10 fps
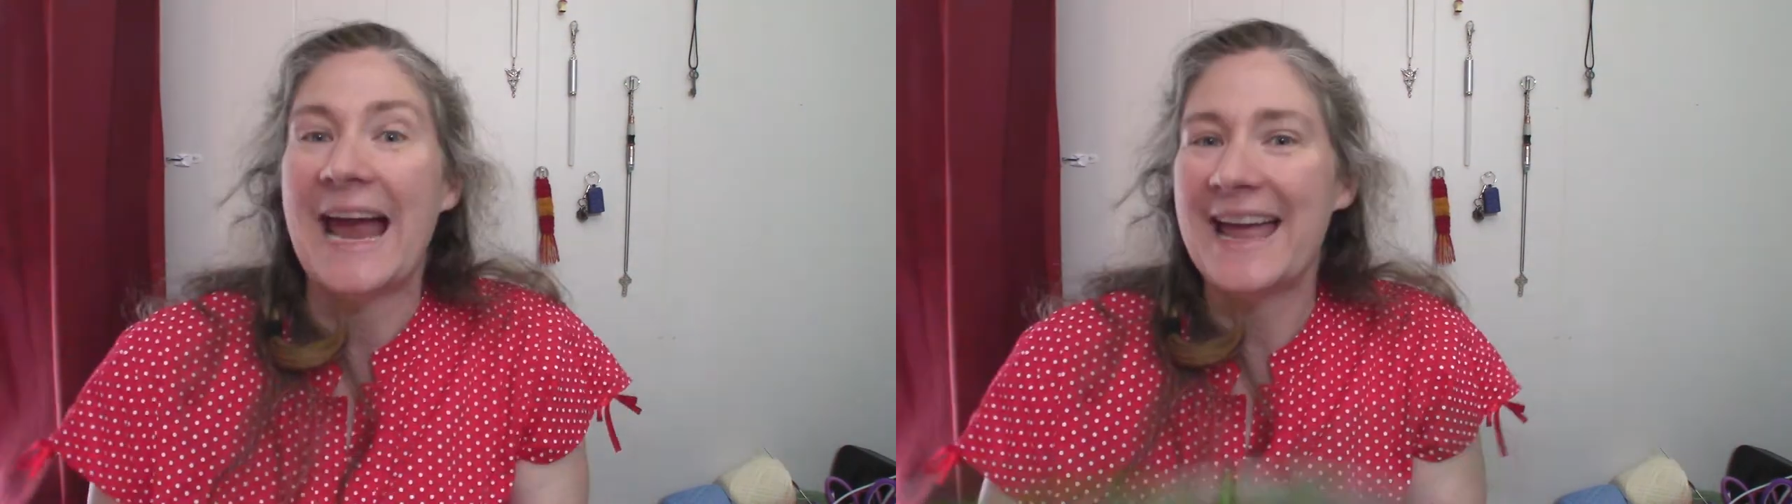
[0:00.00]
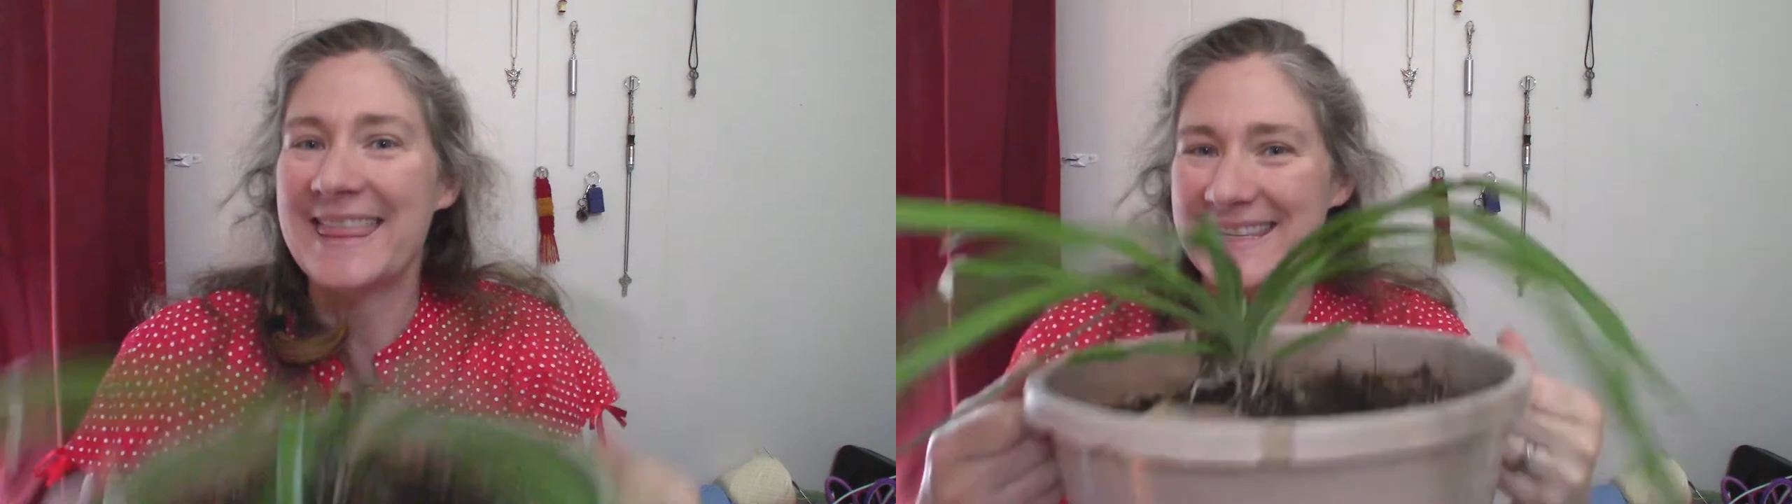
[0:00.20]

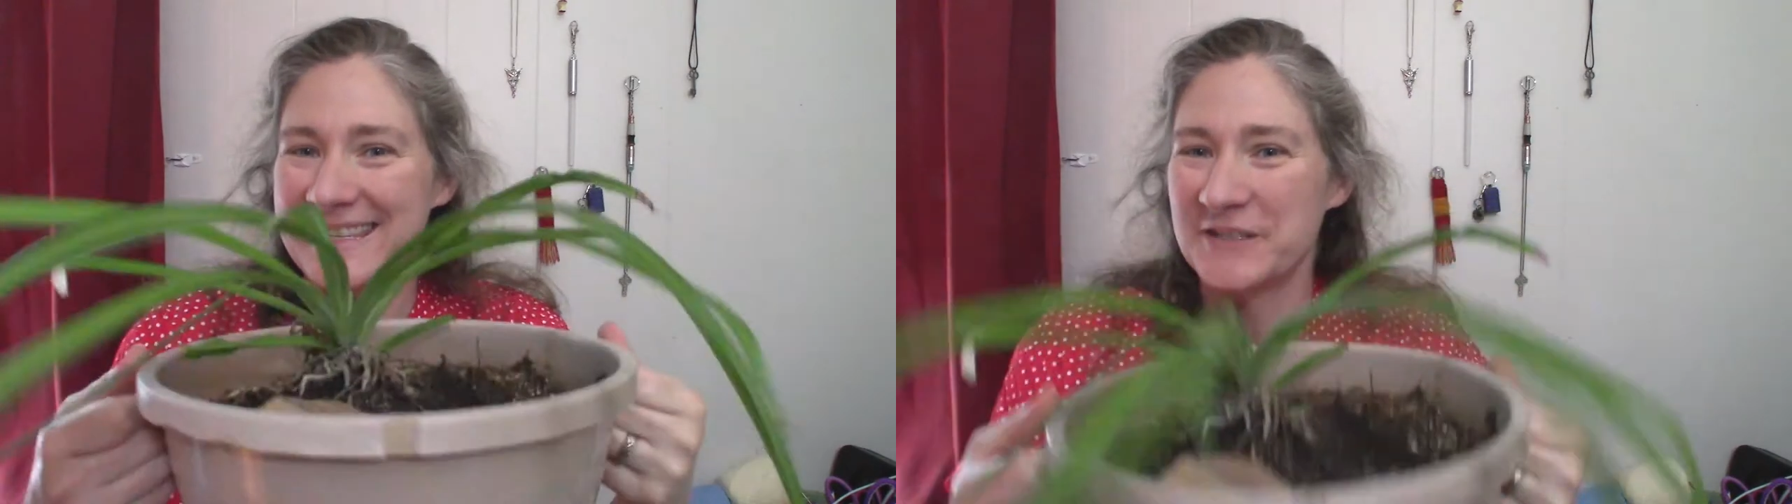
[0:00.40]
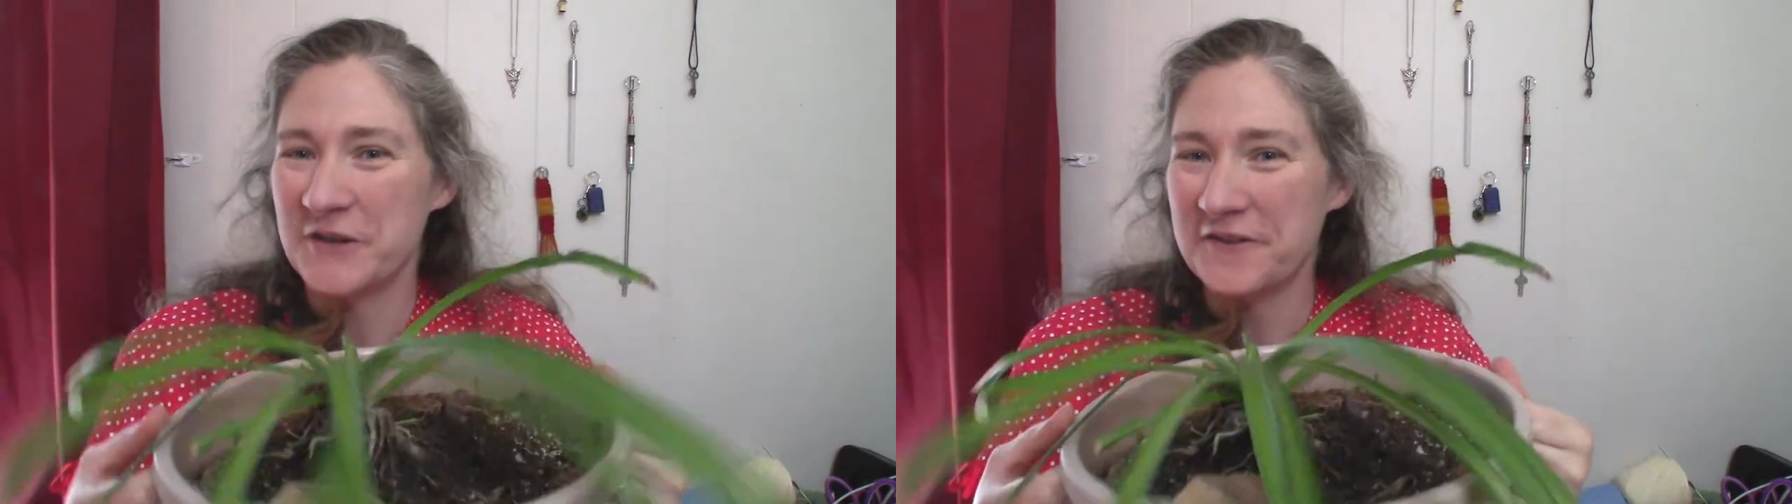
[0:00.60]
And this
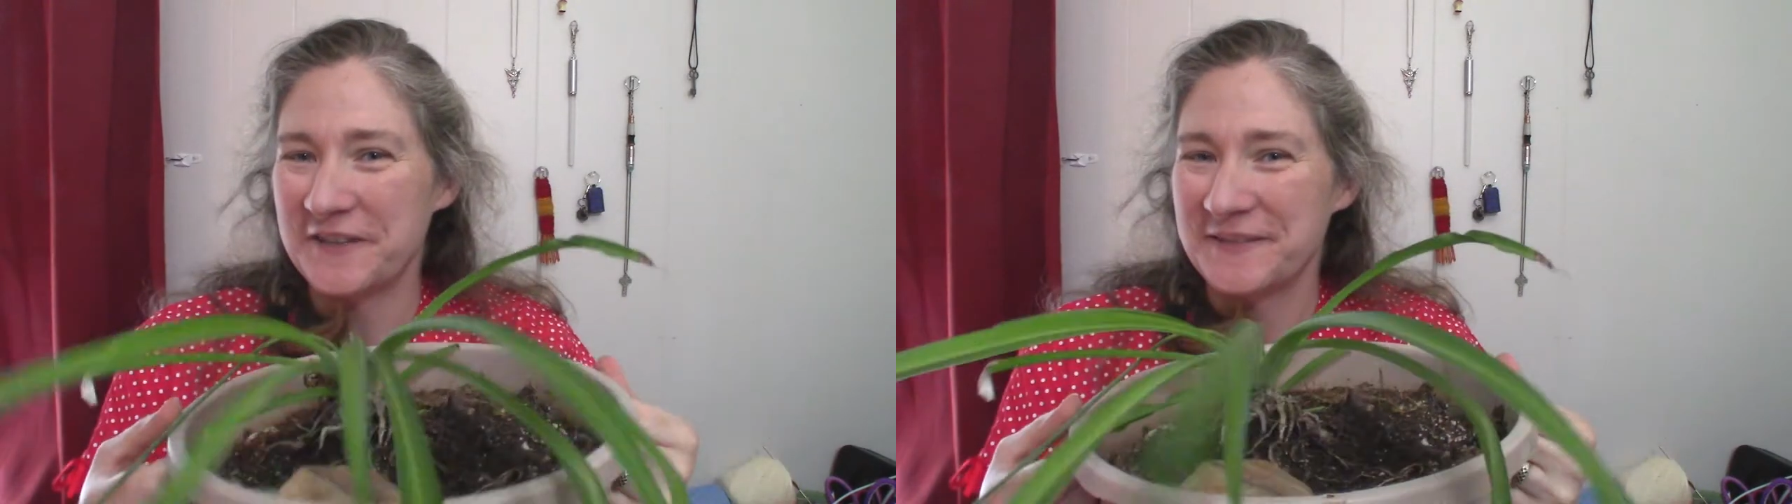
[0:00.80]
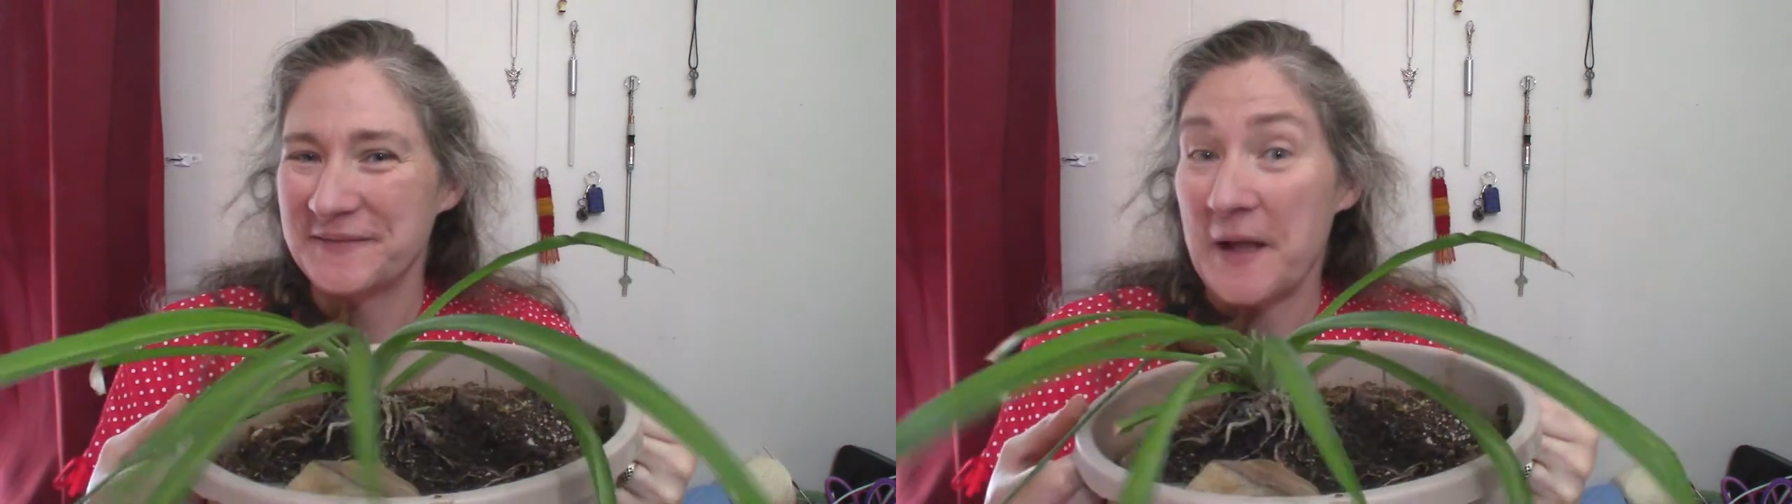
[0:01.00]
is Trevor,